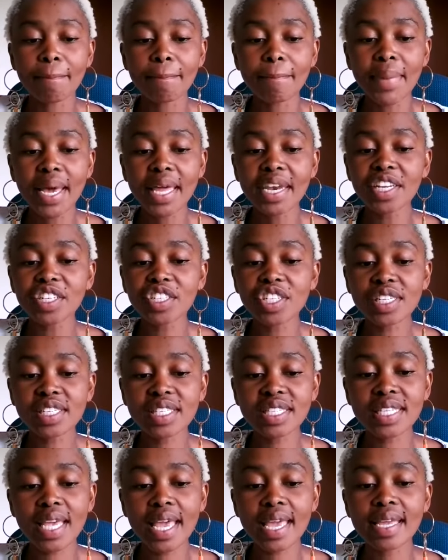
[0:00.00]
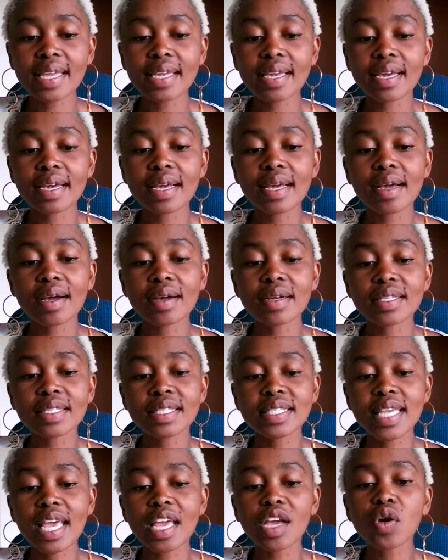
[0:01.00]
Managers take
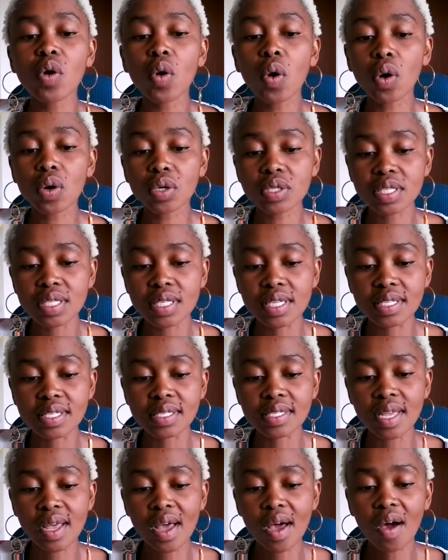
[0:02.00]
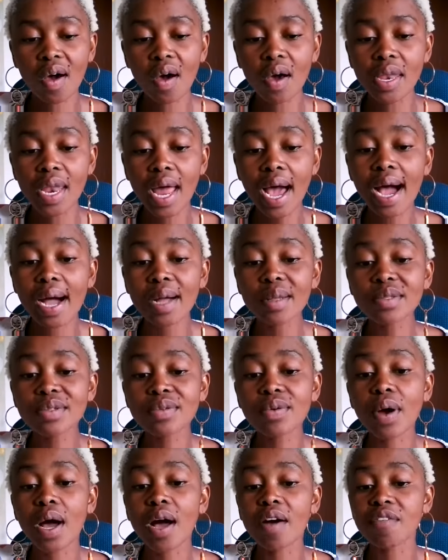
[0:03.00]
courses on how
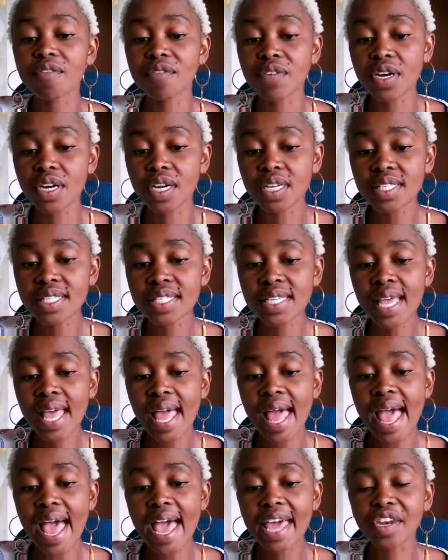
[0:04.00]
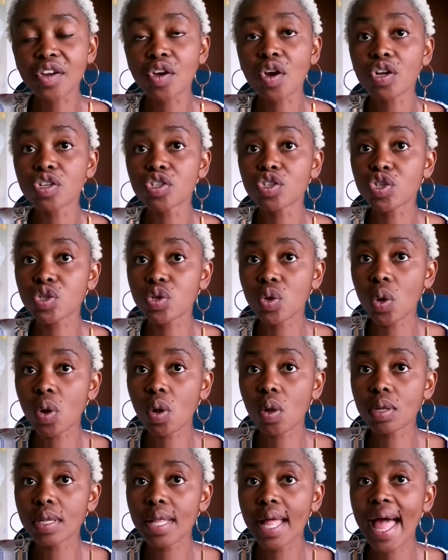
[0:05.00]
to avert and
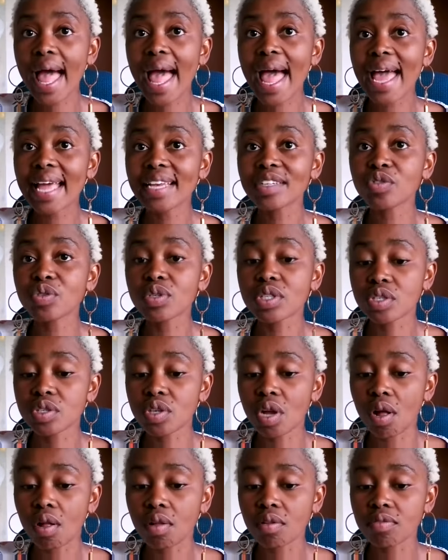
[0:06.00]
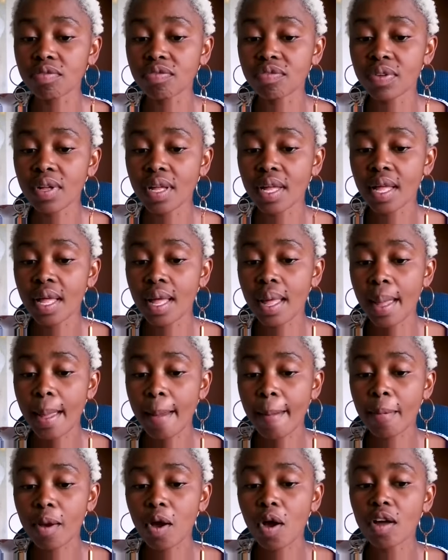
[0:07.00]
control and resolve
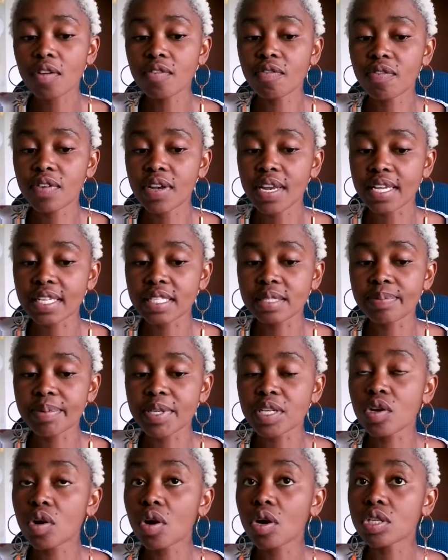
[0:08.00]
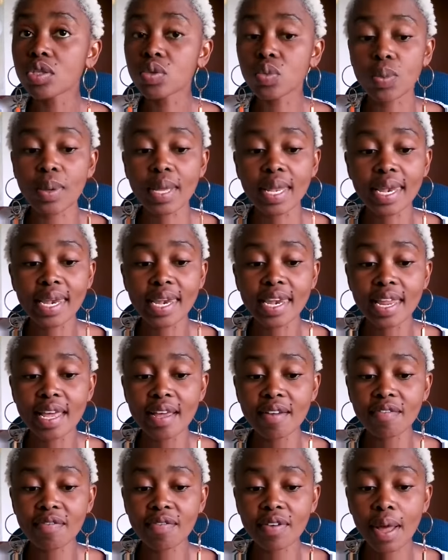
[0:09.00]
conflict, because we
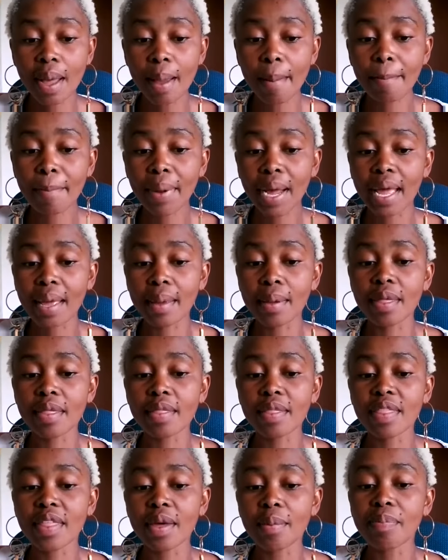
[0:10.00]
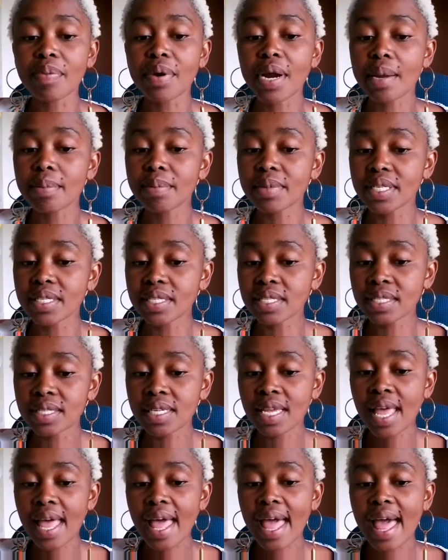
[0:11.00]
live by the
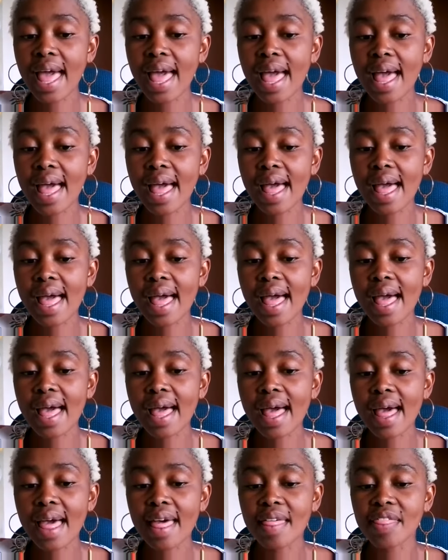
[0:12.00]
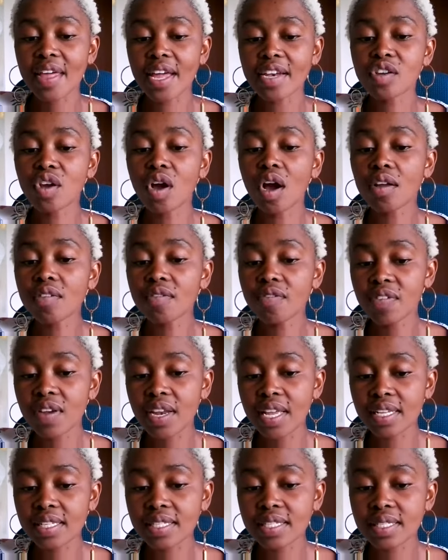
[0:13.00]
premise that
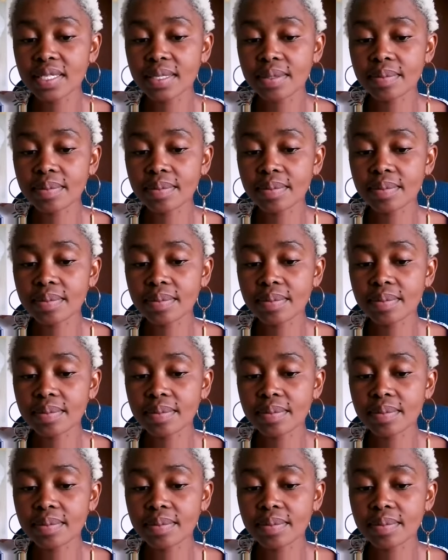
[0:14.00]
conflict